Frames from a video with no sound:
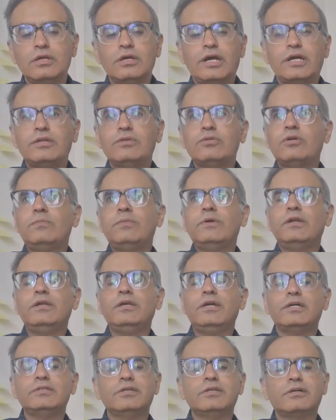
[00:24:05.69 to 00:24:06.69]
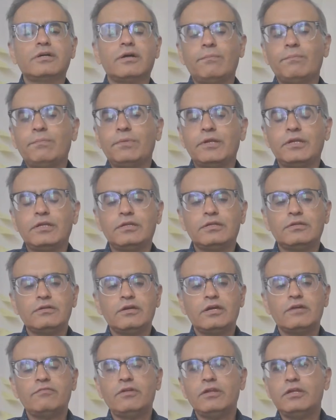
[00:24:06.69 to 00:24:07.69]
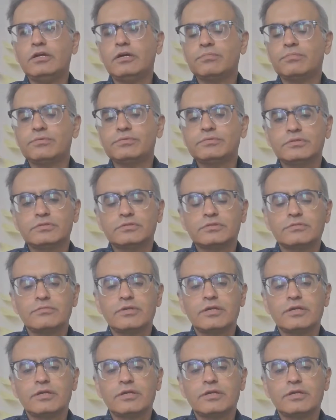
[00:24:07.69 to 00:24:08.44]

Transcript: and nobody has a complete FDA approved system.